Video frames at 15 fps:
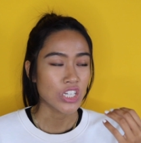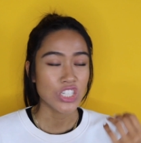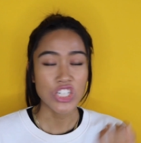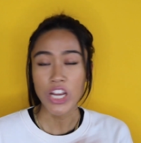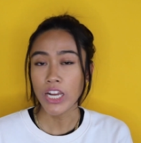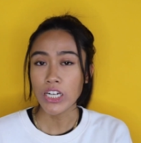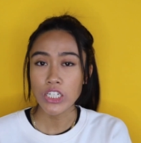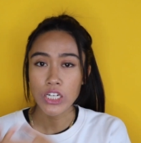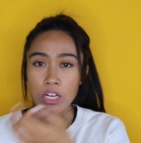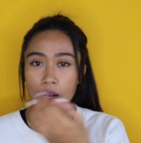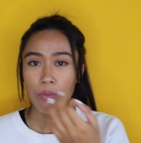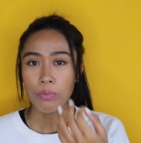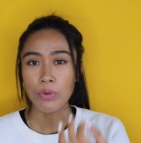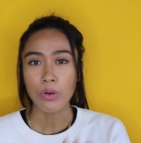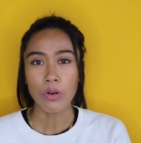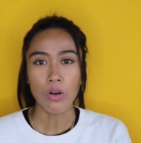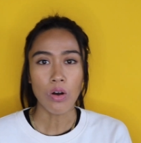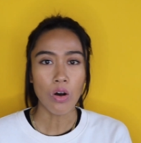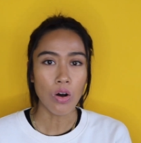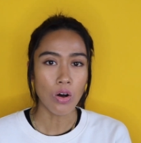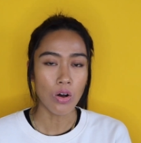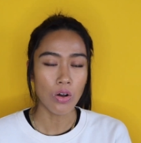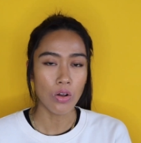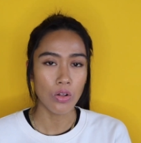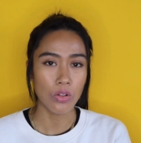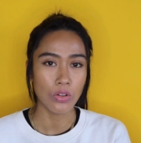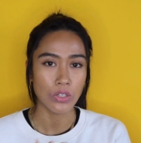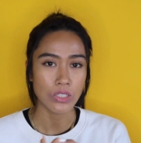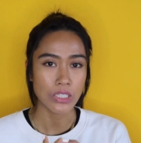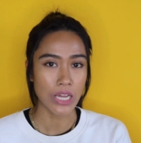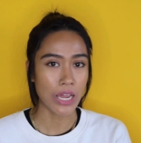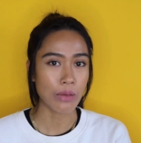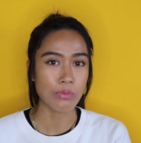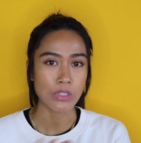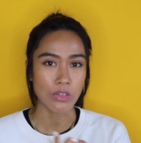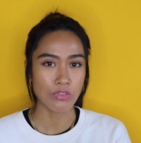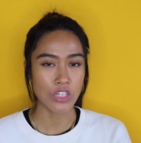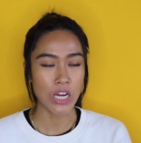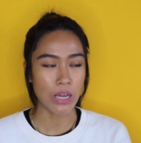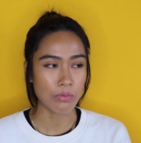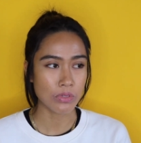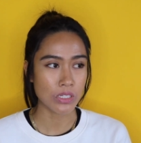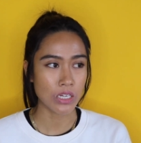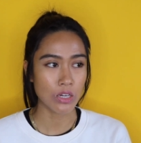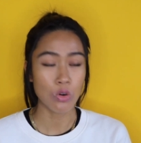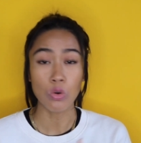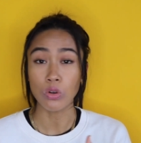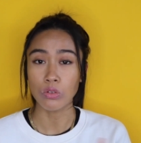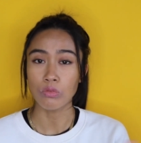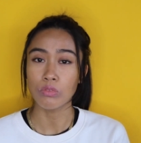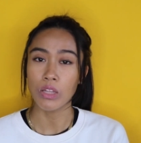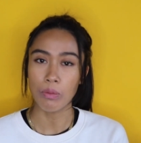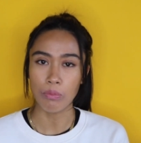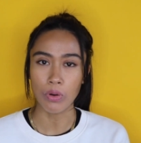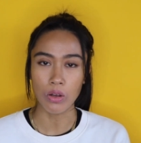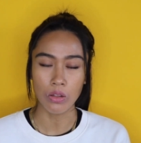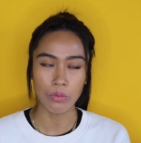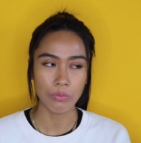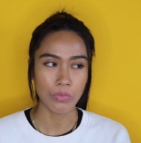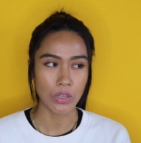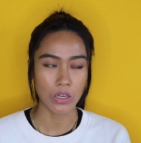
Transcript: changing up all types of chapstick or lip balm,